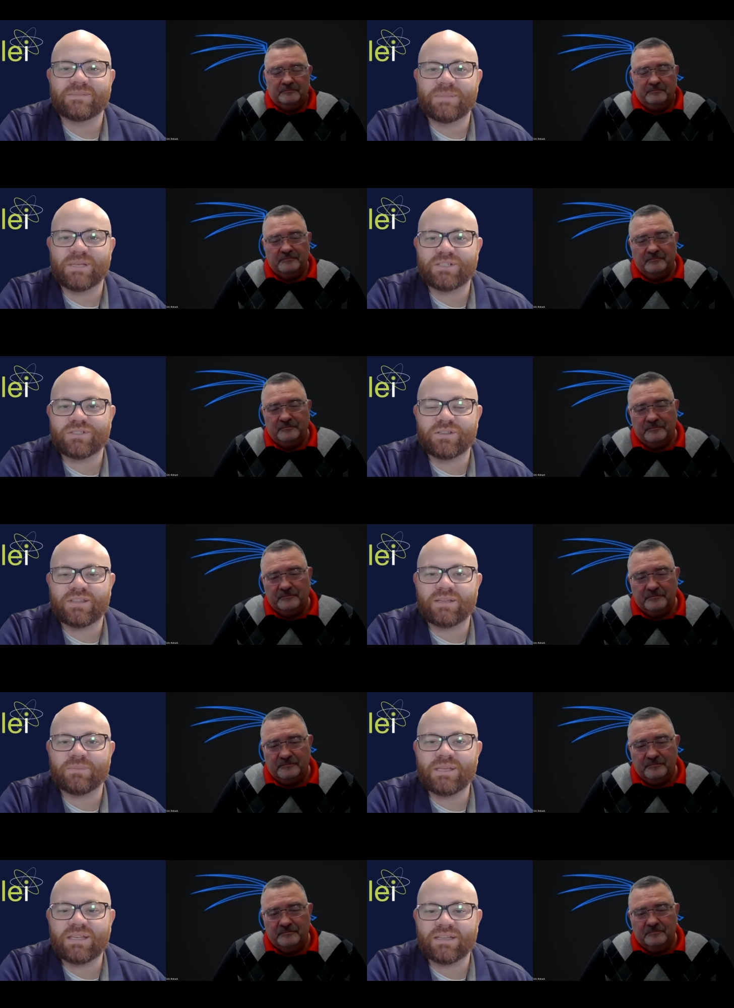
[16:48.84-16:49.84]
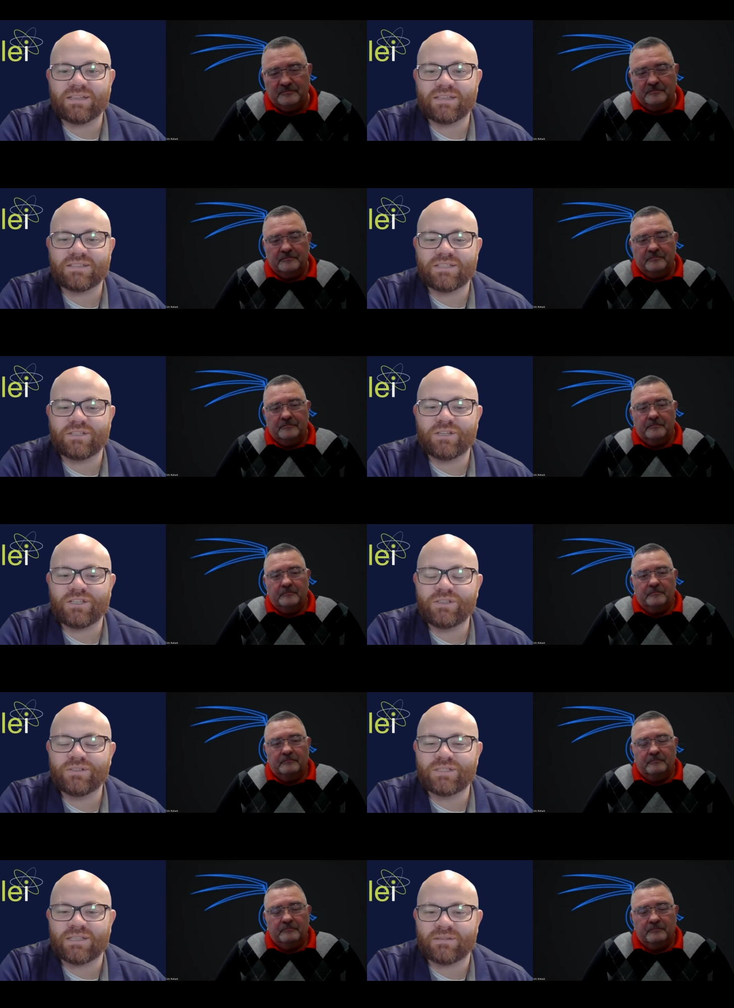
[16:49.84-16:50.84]
Speaker 1: to make sure that we can continue to
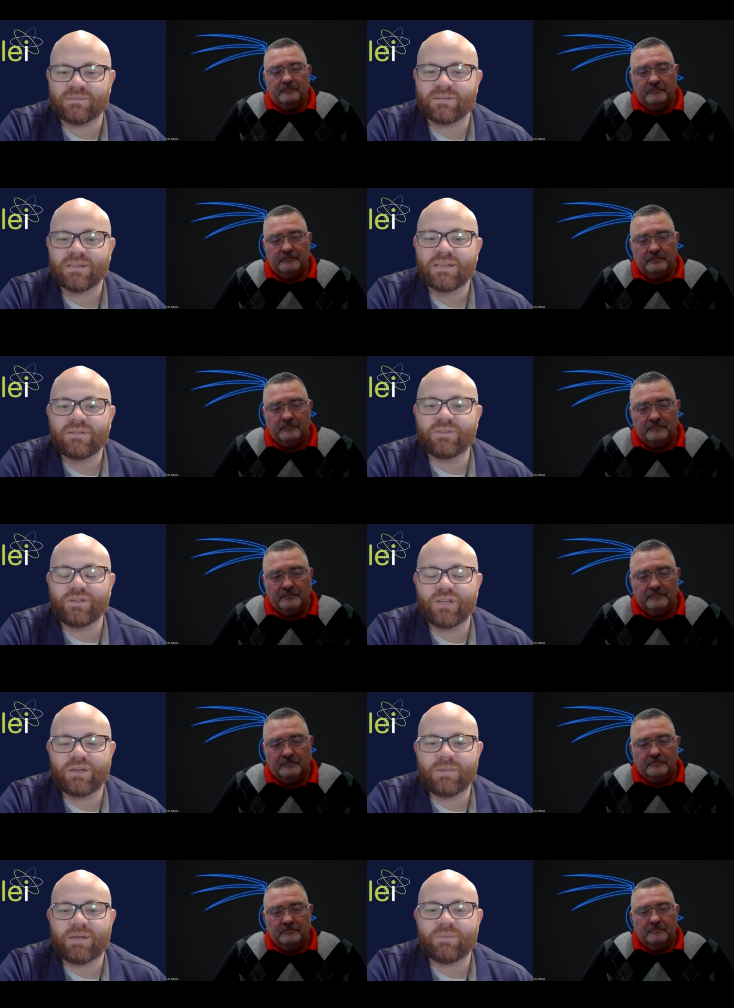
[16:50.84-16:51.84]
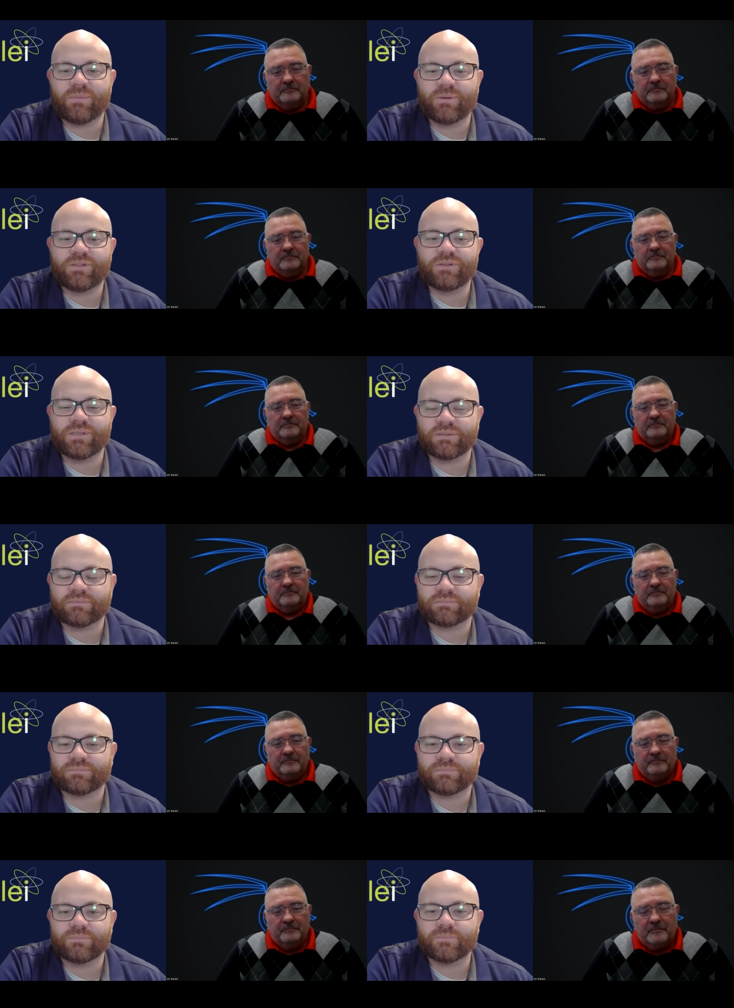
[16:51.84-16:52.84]
use it and feel good about what we're doing.
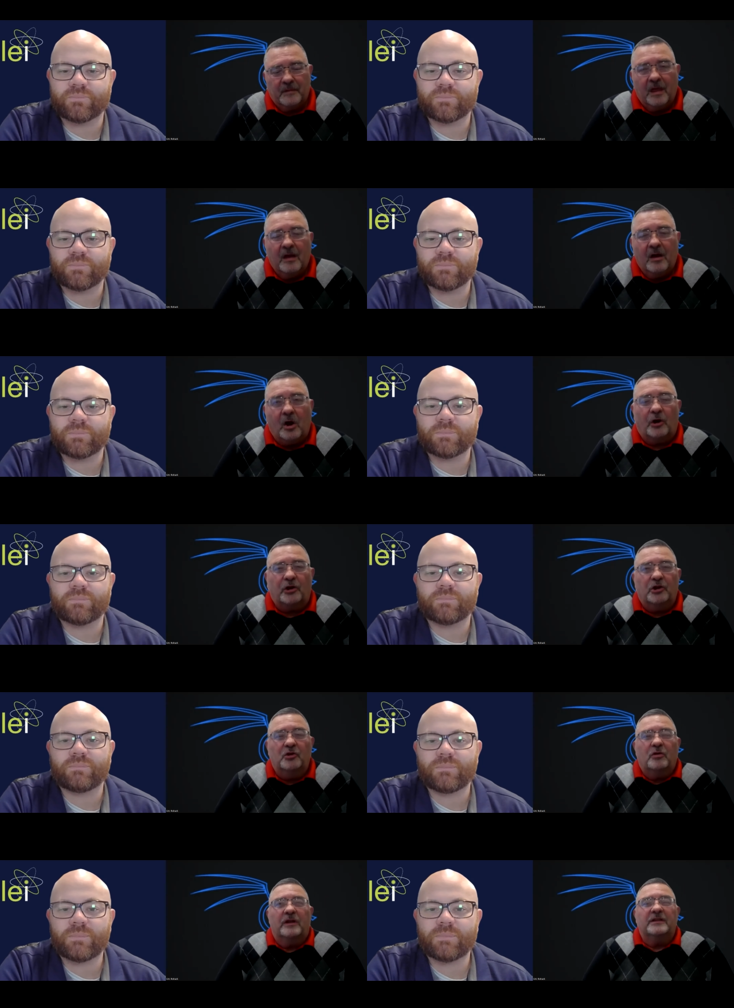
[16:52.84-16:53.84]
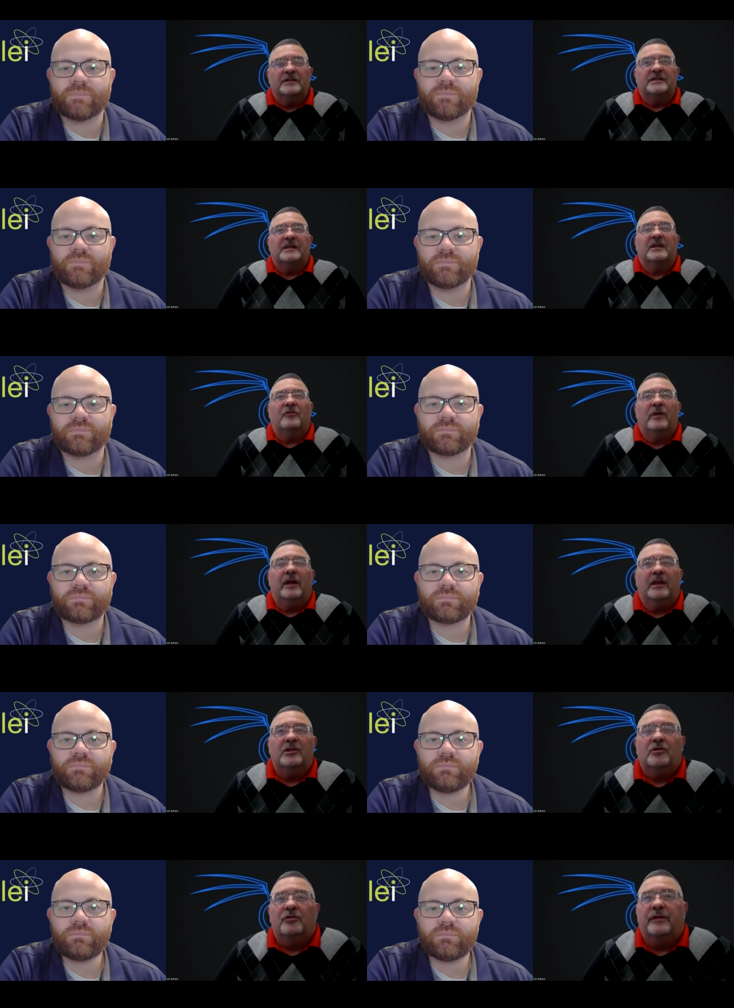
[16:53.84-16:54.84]
Are you
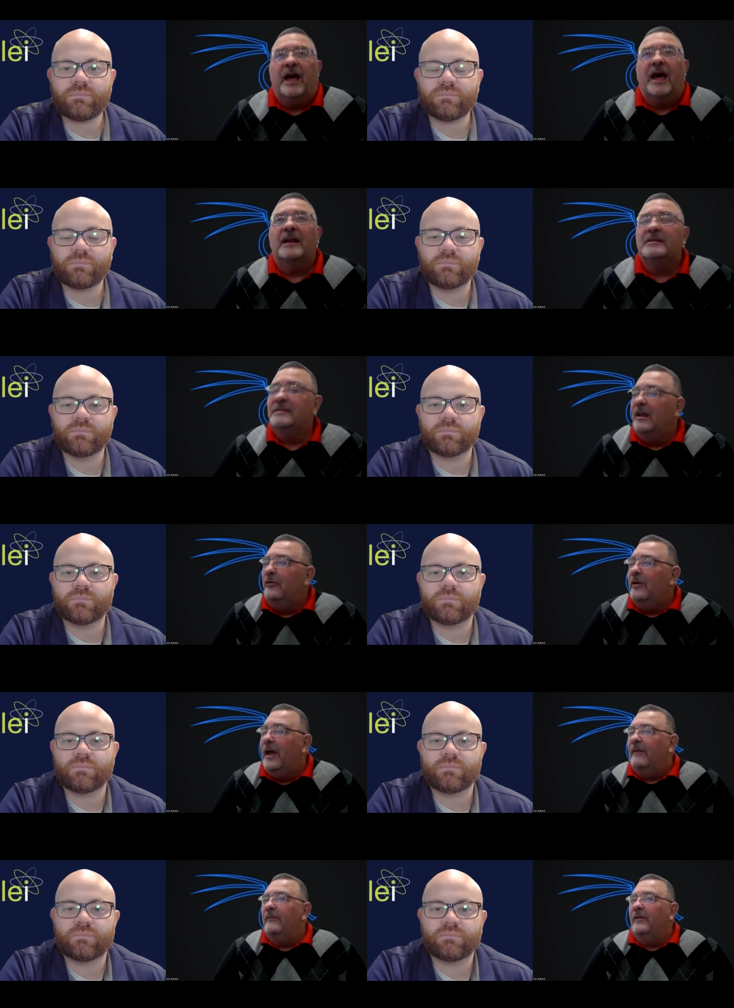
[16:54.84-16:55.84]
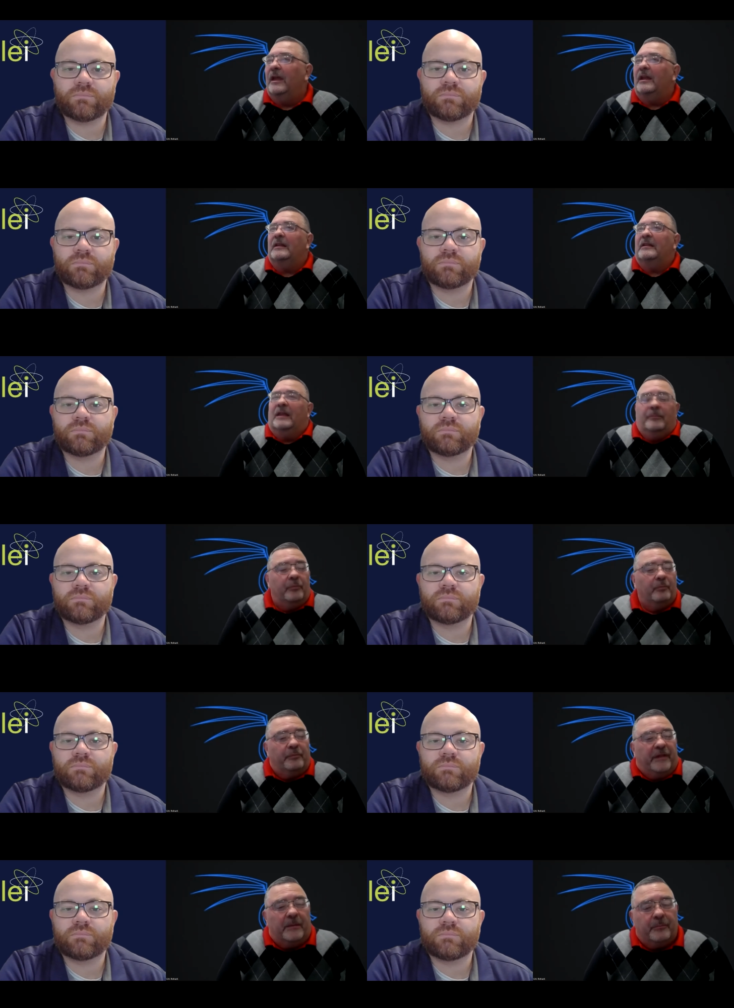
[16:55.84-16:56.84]
considering in your
Speaker 2: data center having any deep
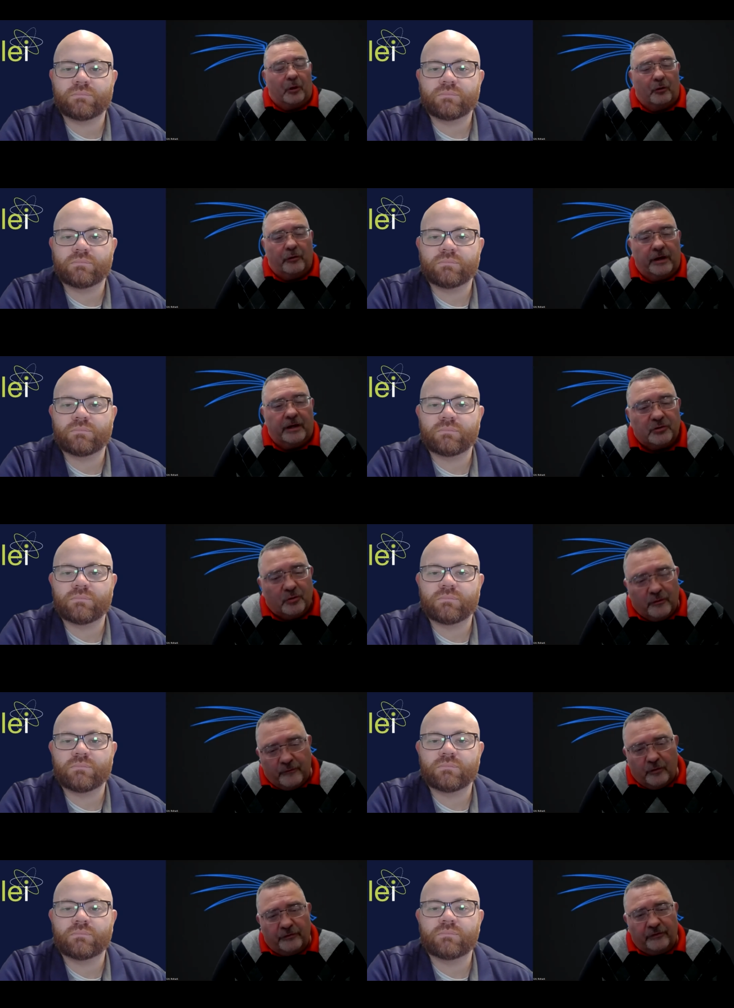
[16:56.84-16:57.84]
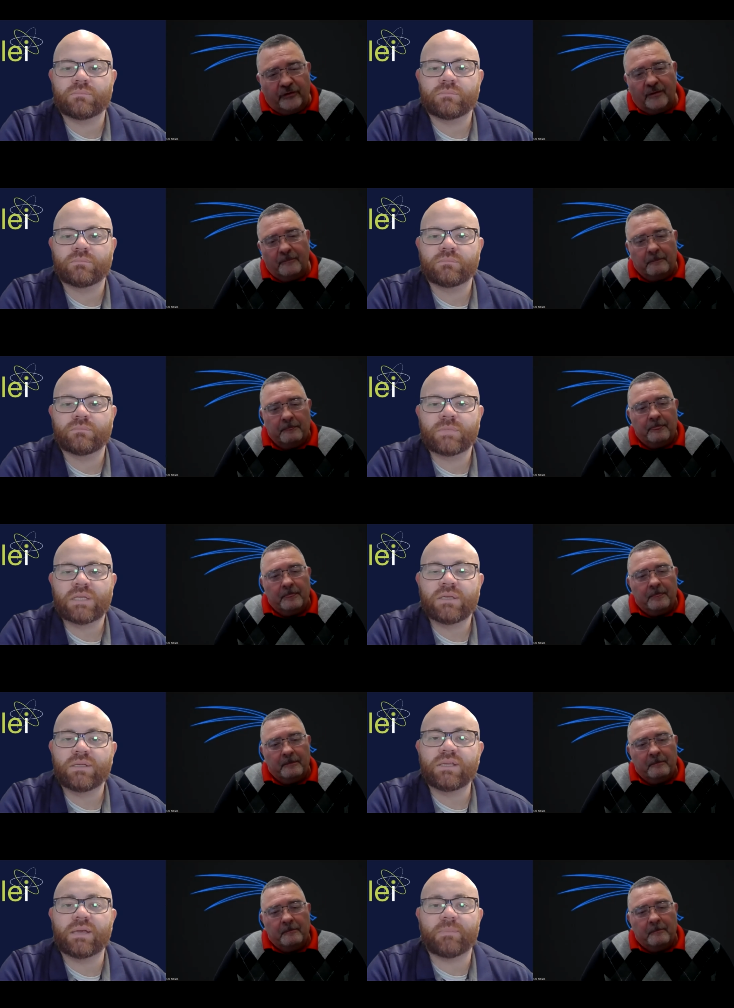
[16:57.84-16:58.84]
deep learning servers?
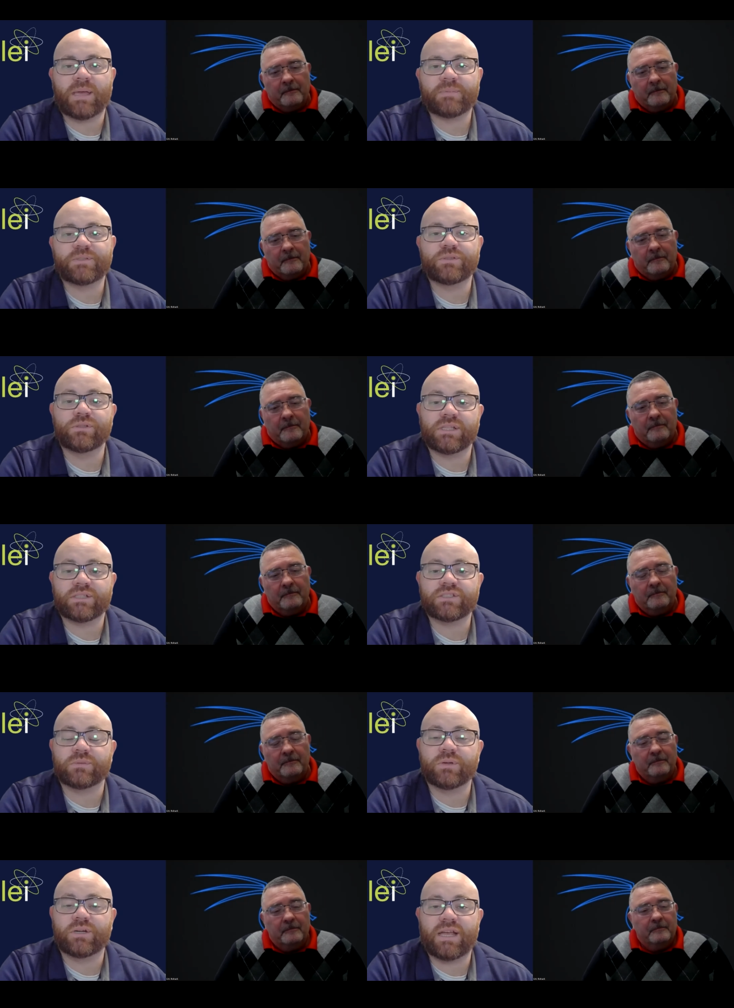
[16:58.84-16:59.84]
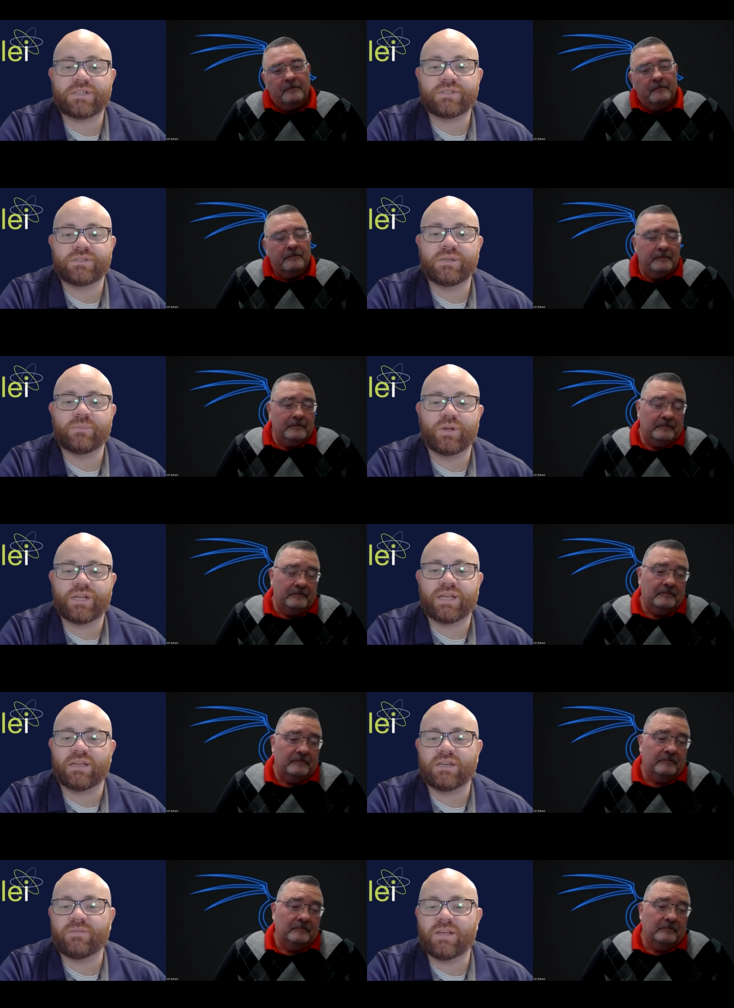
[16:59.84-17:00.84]
Speaker 1: Yep, absolutely. So we're actually working on